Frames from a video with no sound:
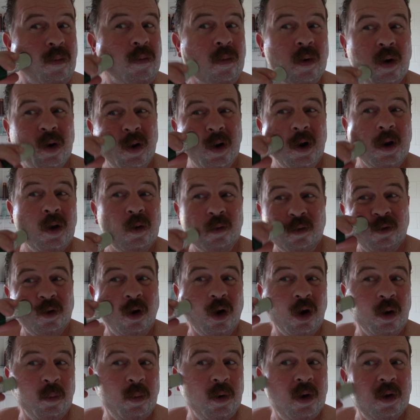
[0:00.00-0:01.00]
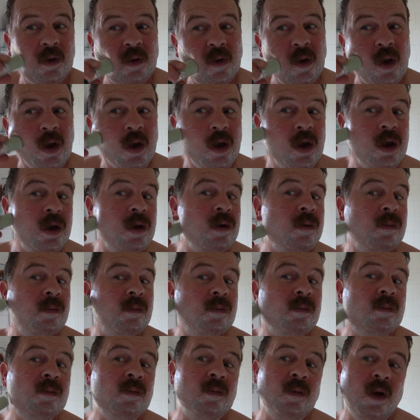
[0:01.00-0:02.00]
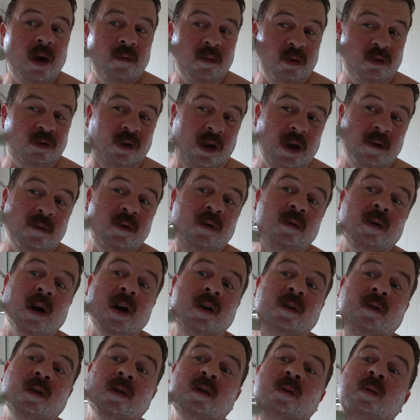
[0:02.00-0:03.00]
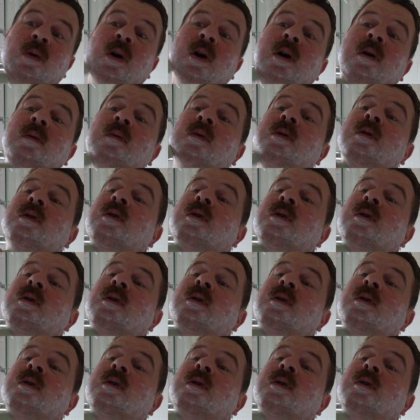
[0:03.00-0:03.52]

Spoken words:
and a little tiny bit of DE, other safety razors as well.